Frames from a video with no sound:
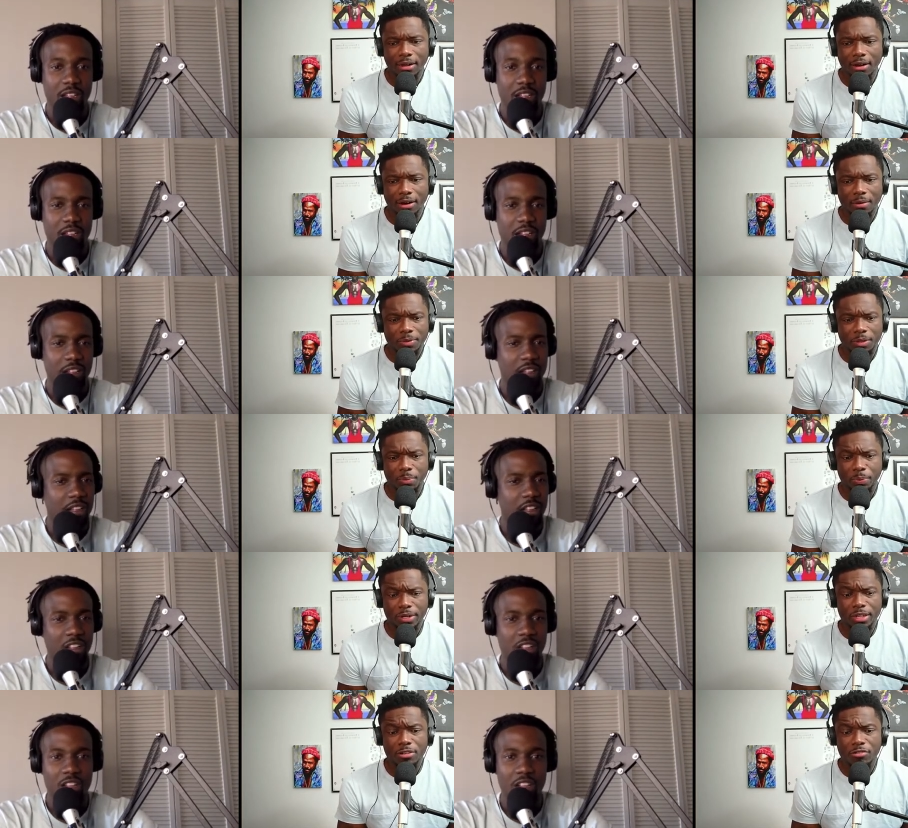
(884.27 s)
Speaker 1: are the
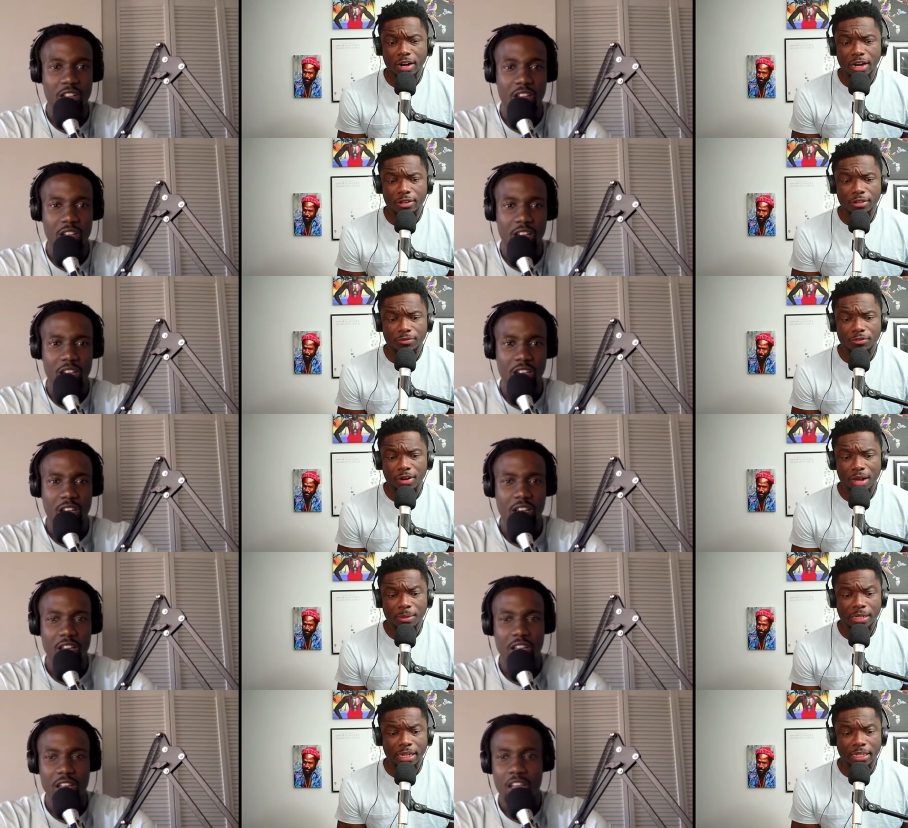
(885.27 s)
breeding ground of
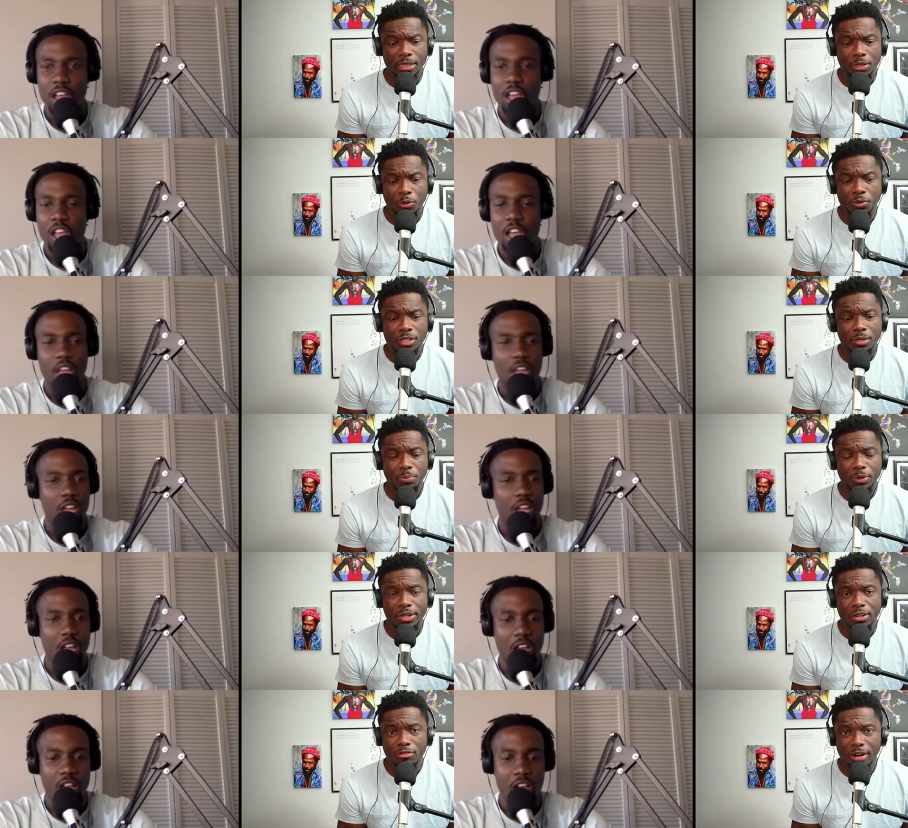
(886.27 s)
drama. Like, those are the
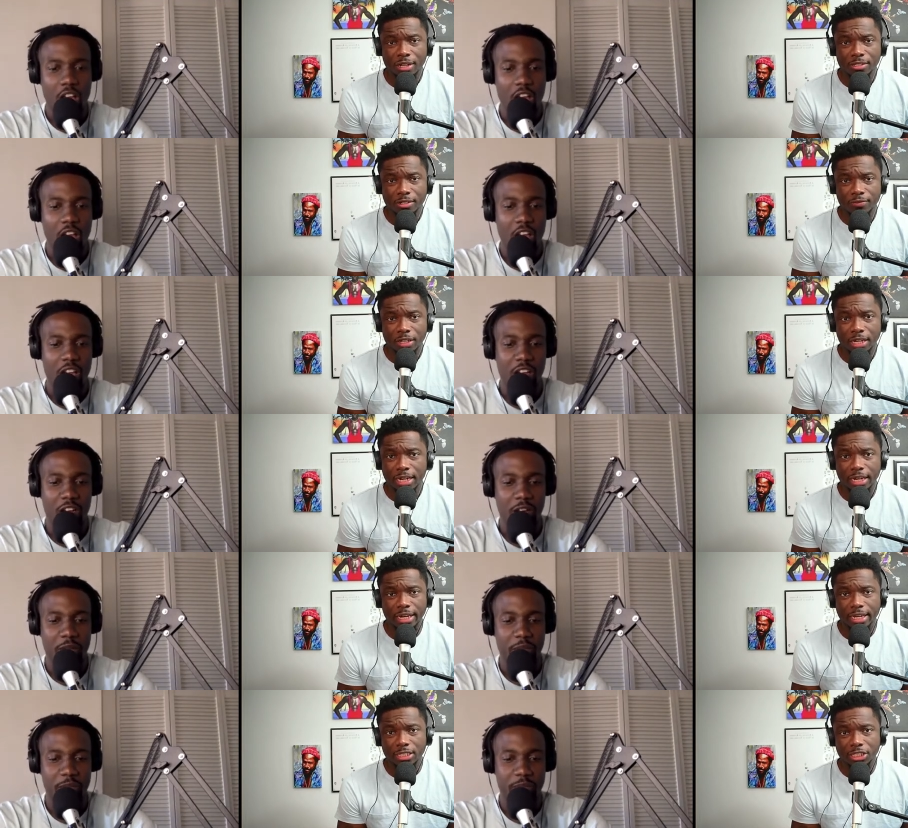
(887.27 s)
breeding grounds of your
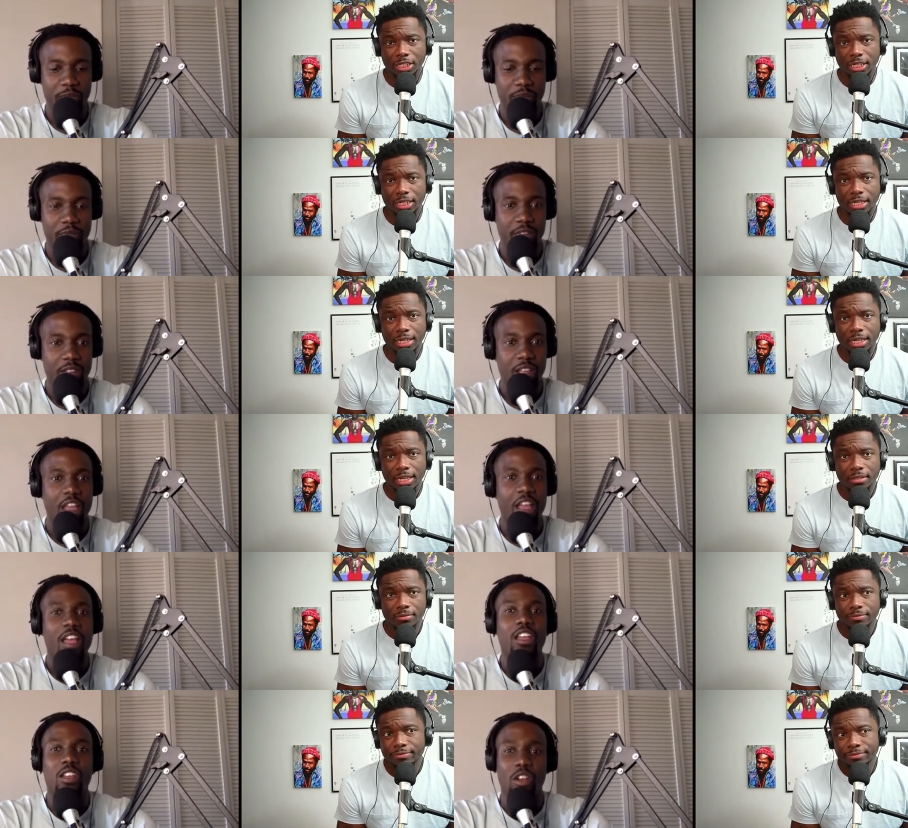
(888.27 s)
nigga ain't shit.
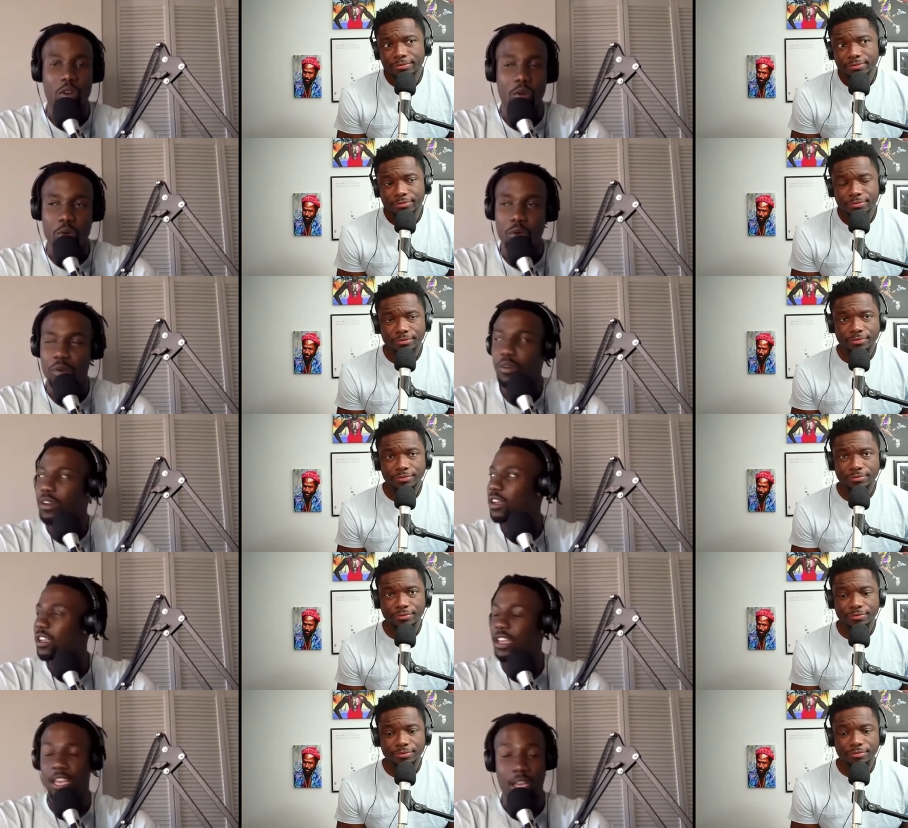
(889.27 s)
Yo,
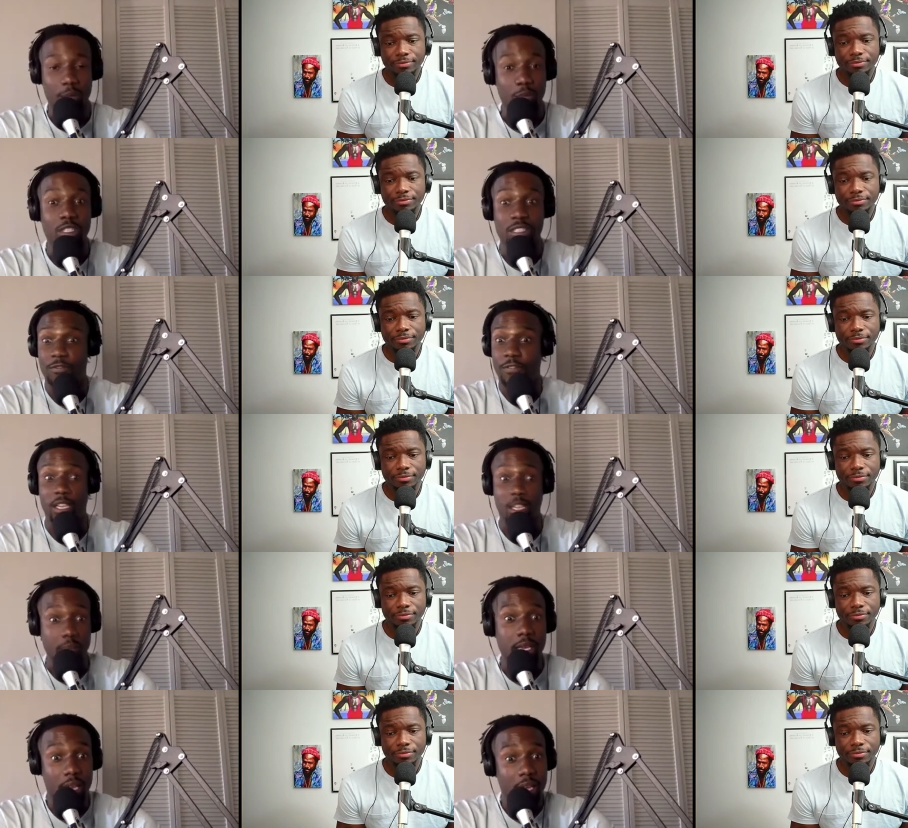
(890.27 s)
Speaker 2: Kim was
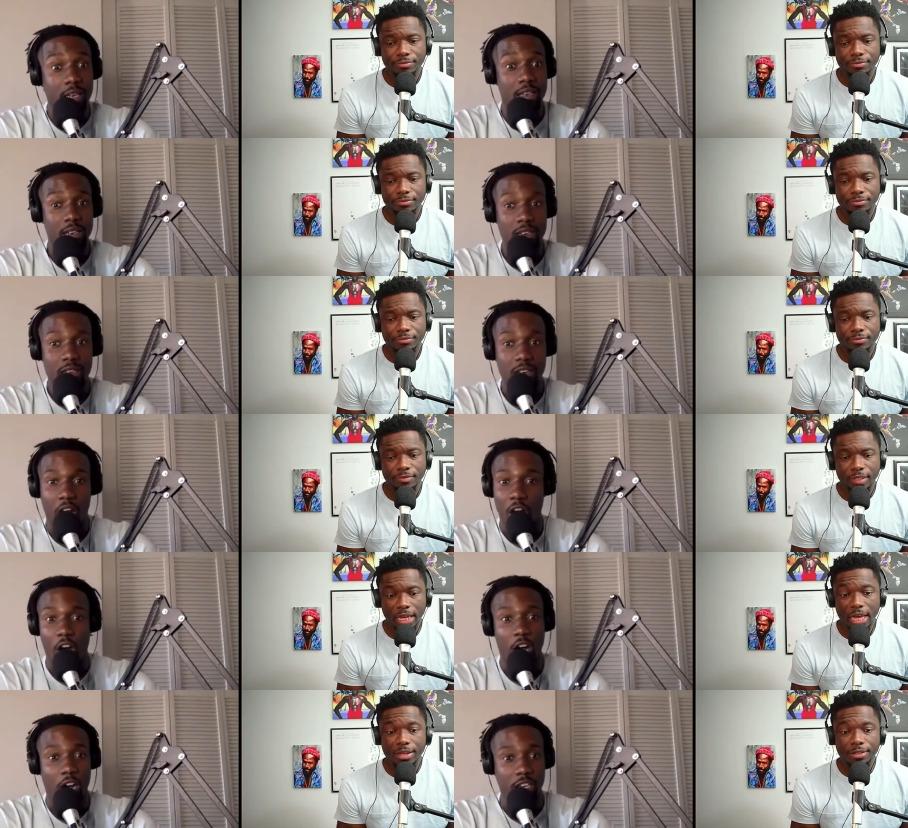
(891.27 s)
filling me in
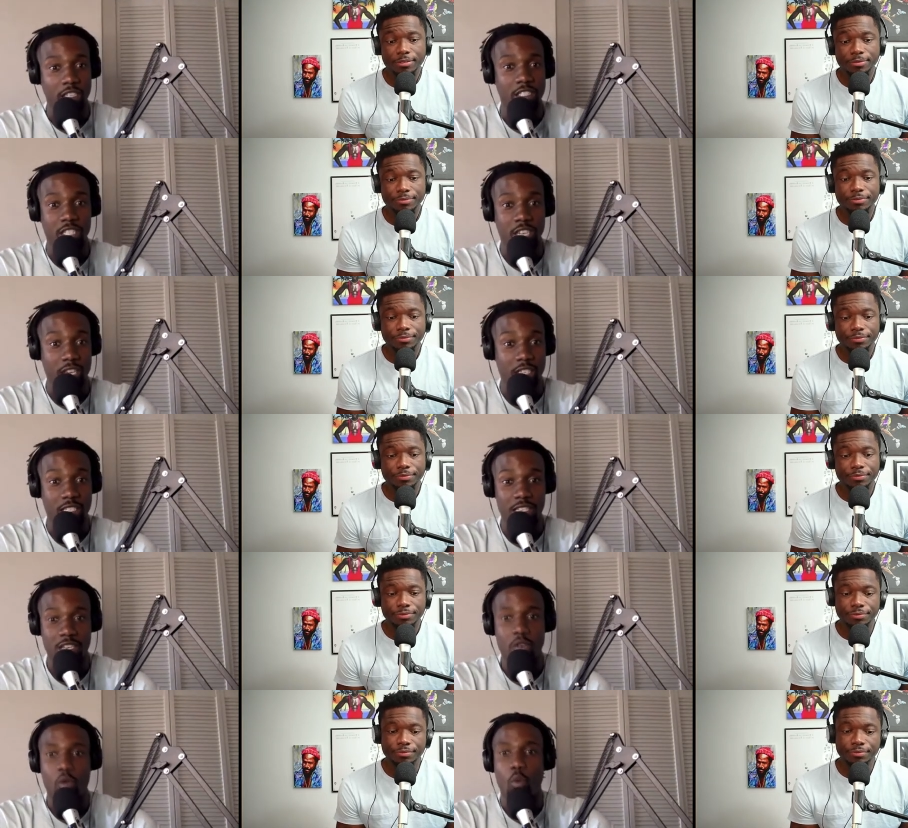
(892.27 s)
on just
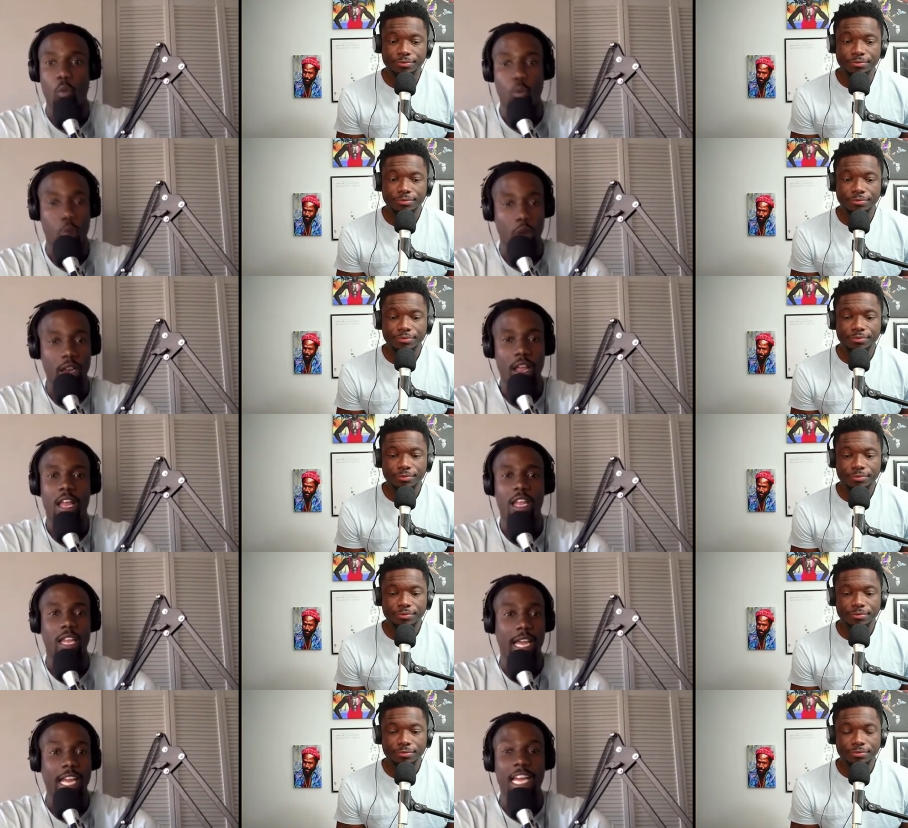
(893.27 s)
what,
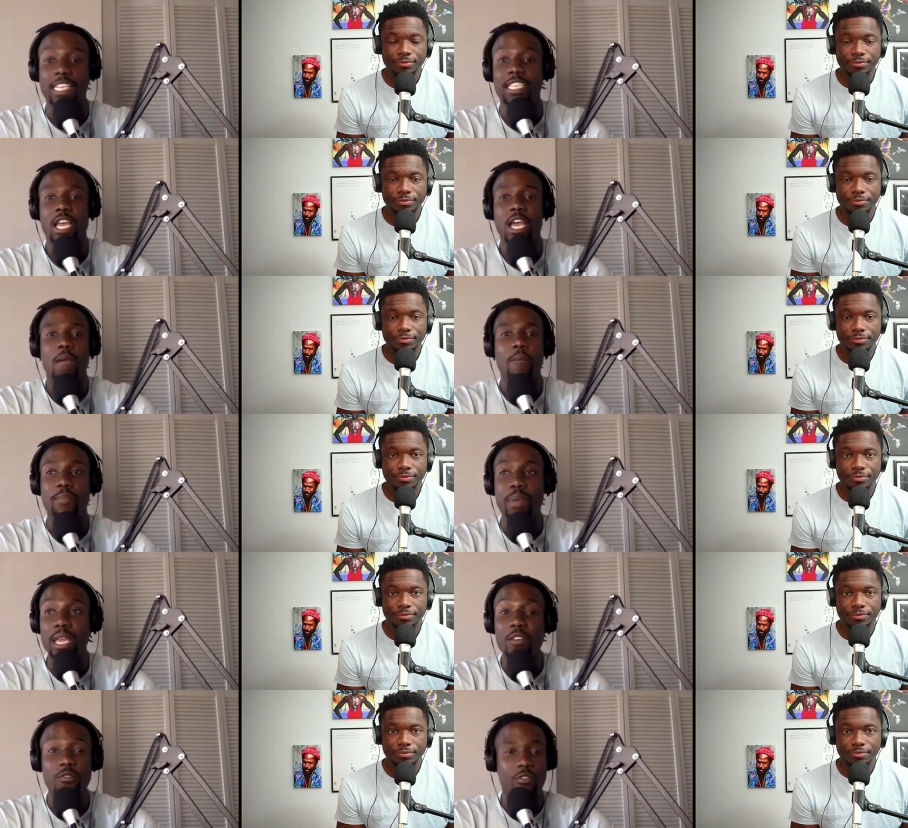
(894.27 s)
like, it's
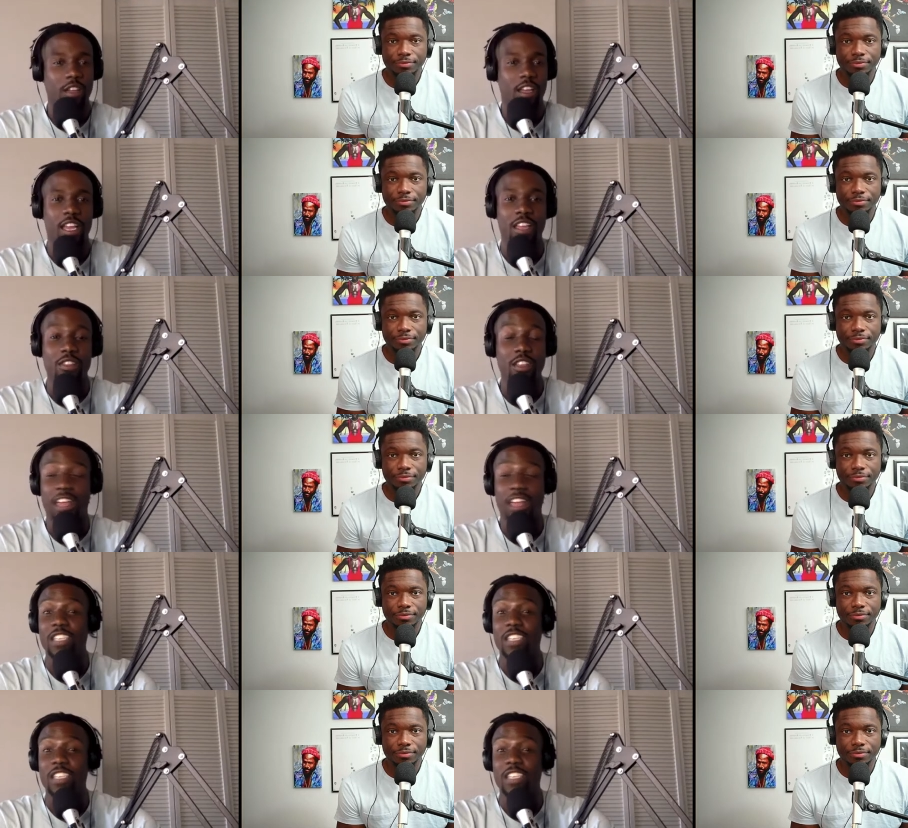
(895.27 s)
beef in there. Like,